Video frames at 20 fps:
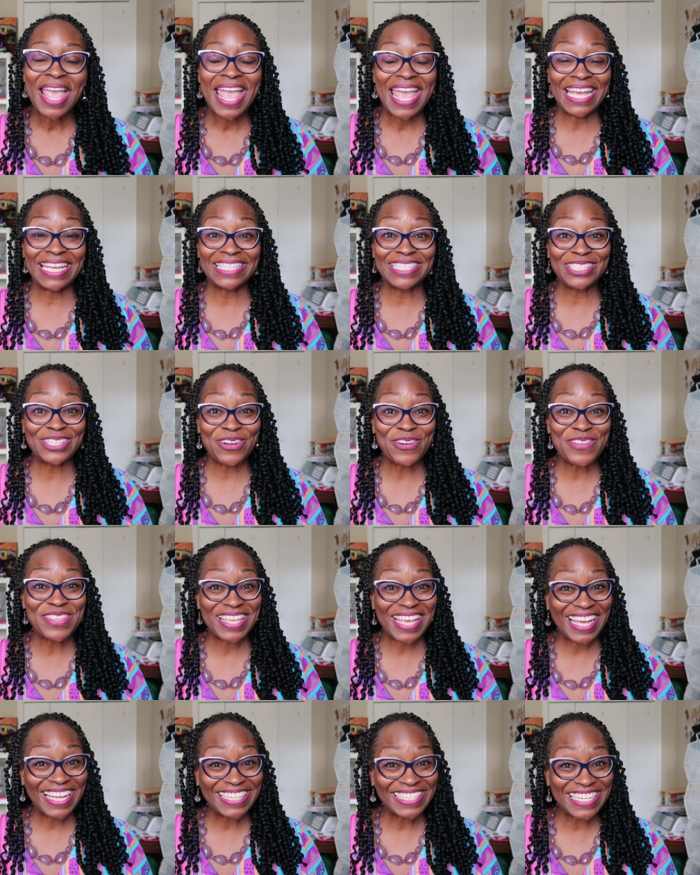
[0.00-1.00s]
and so
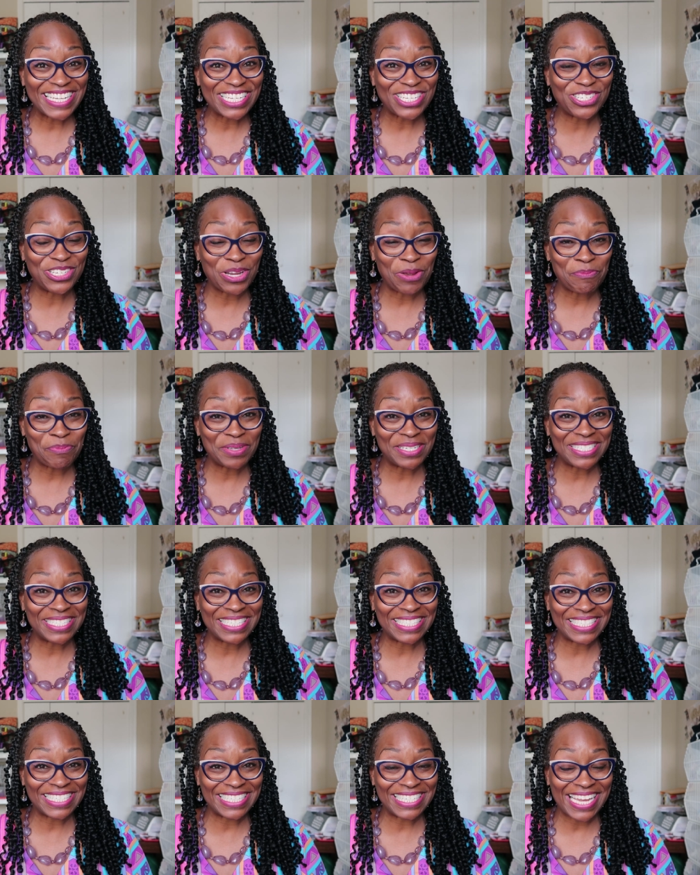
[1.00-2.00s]
yeah, let's jump
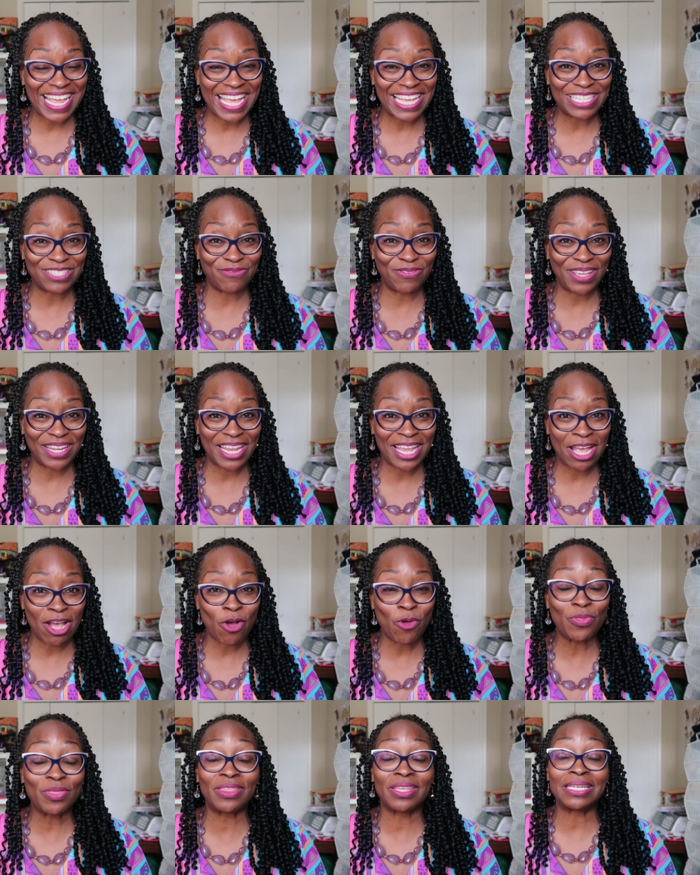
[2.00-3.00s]
into today's
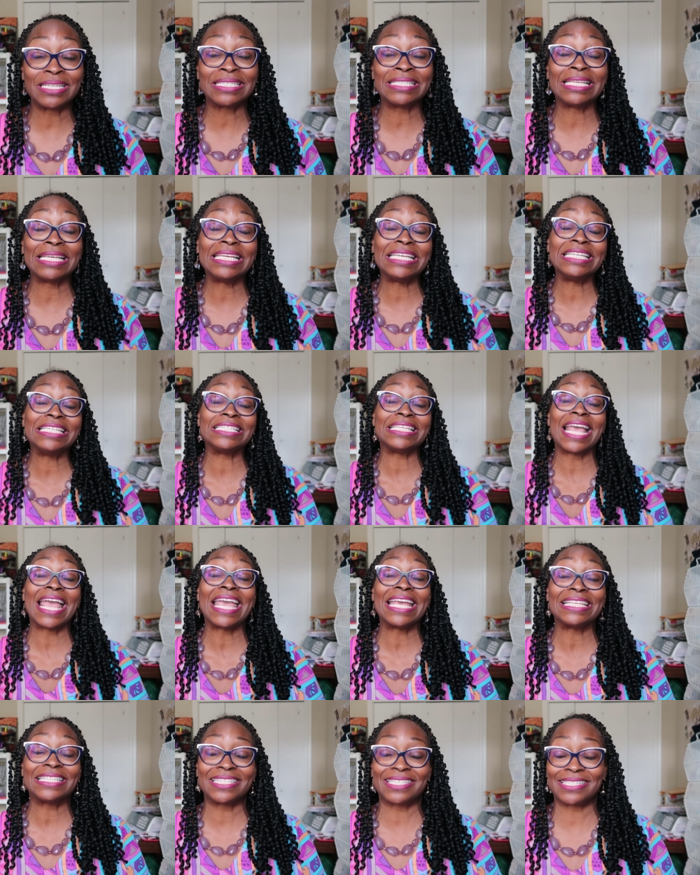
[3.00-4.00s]
video. This is
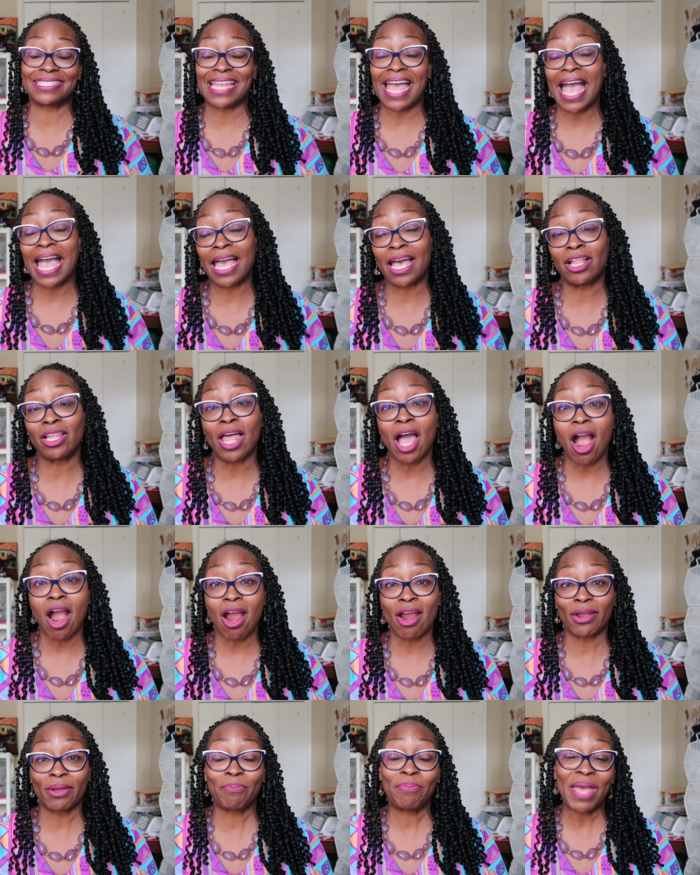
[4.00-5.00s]
a style
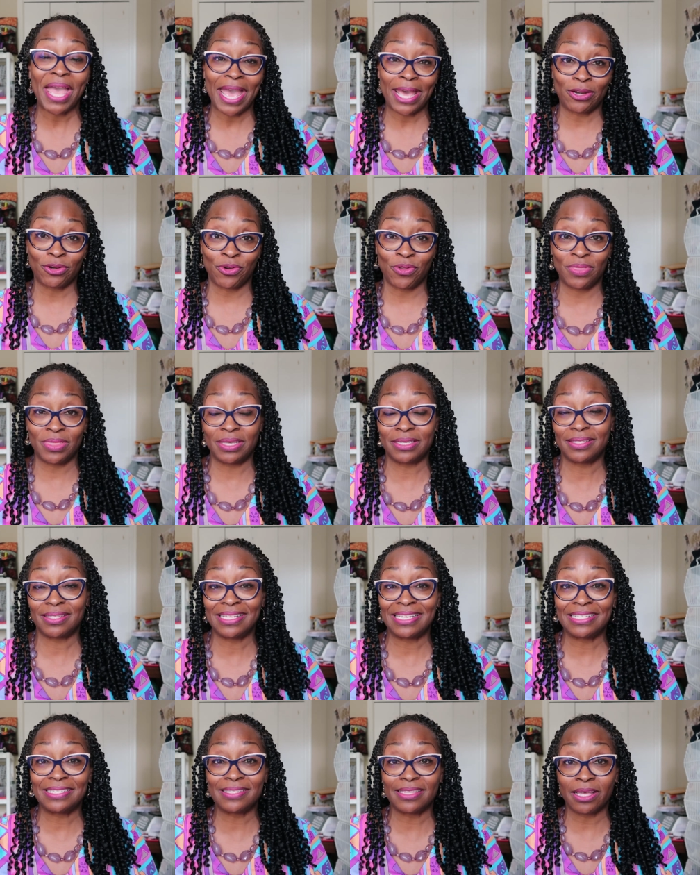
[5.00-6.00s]
arc pattern. This
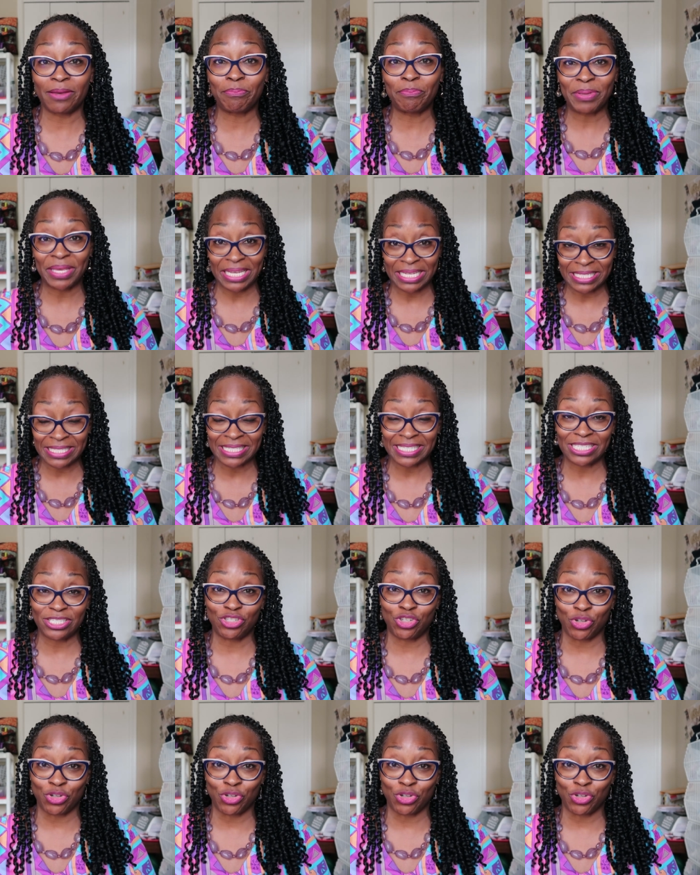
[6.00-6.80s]
is the pixie